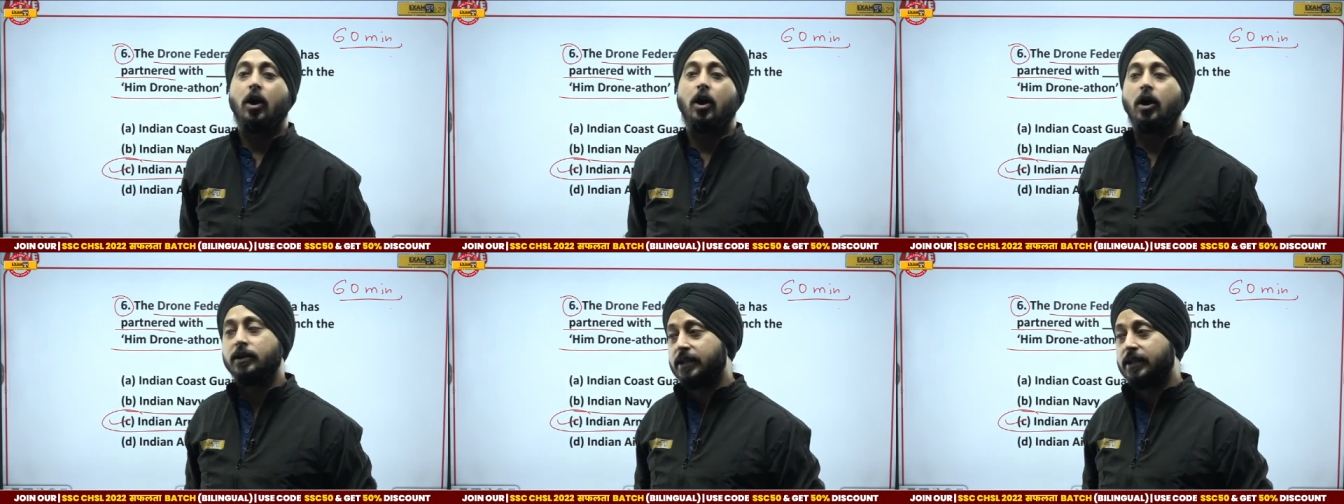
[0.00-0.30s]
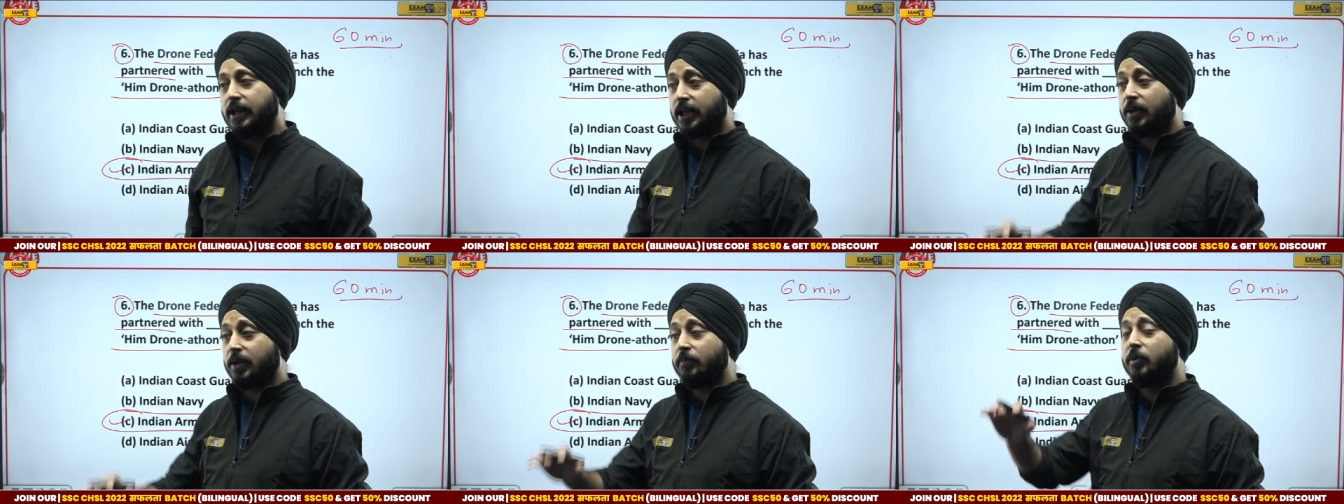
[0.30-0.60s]
or
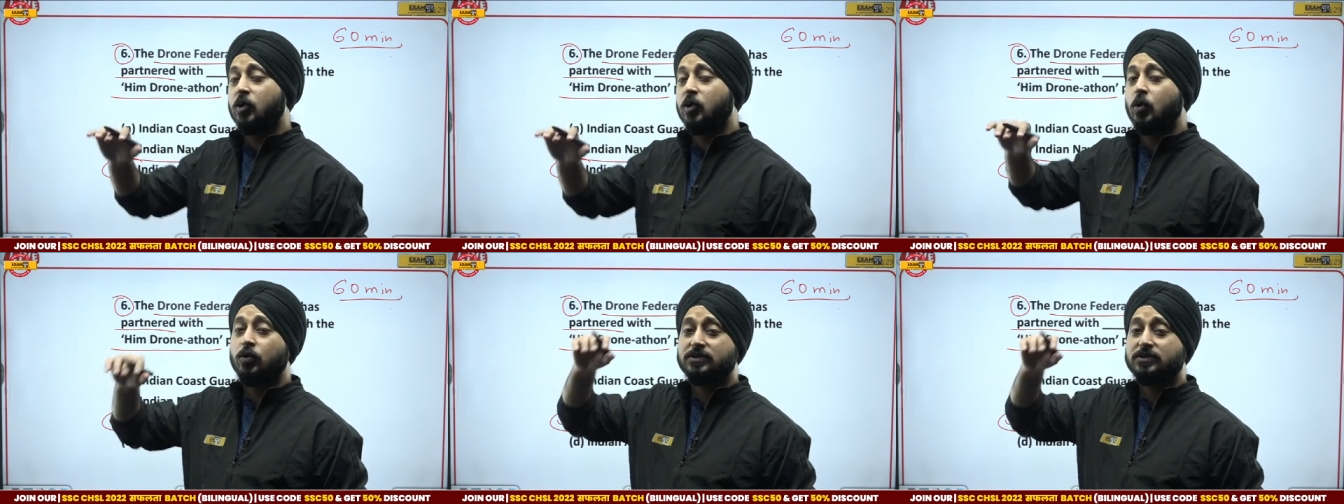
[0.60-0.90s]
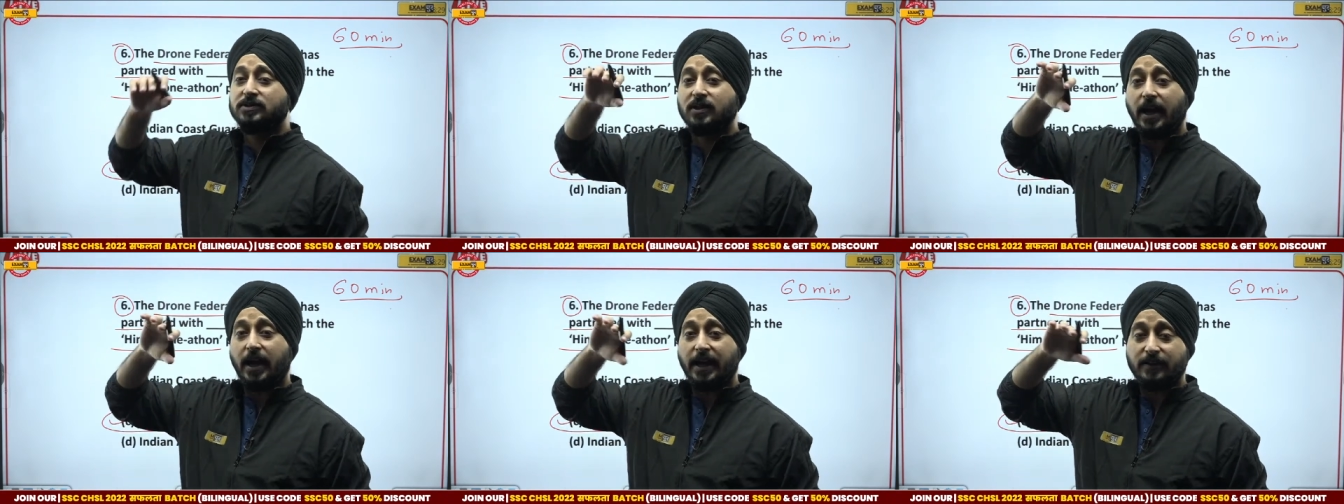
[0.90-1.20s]
they can be
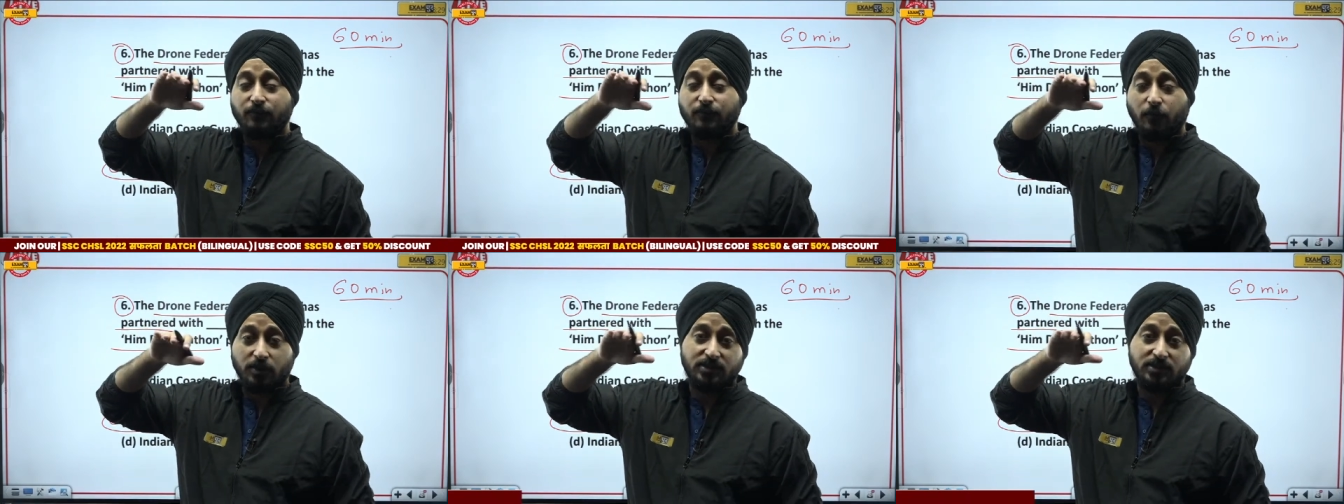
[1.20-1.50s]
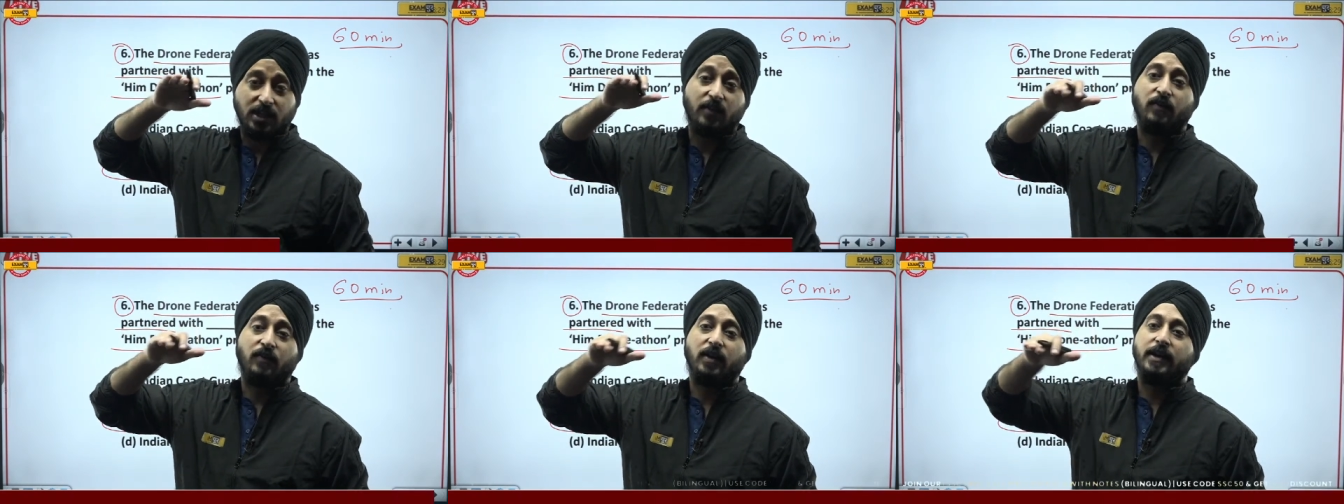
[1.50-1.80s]
used as for
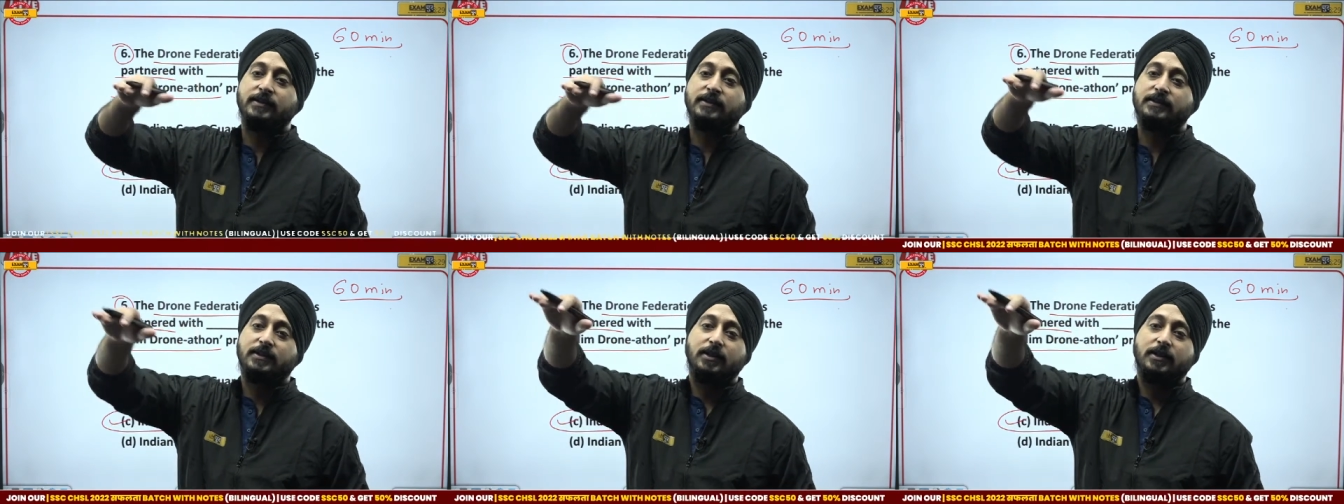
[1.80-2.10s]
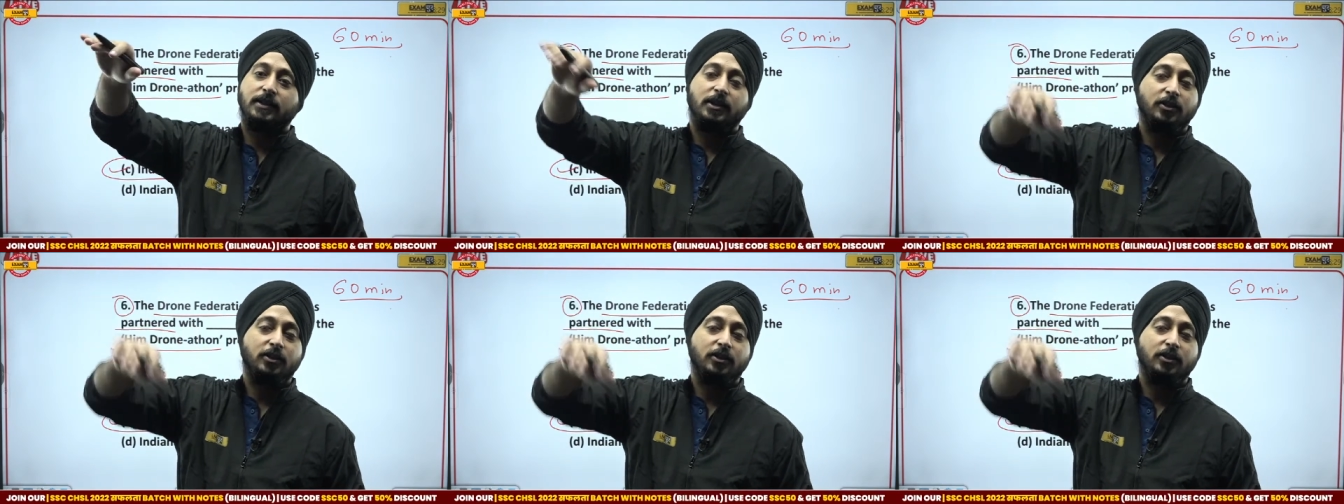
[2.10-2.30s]
surveillance.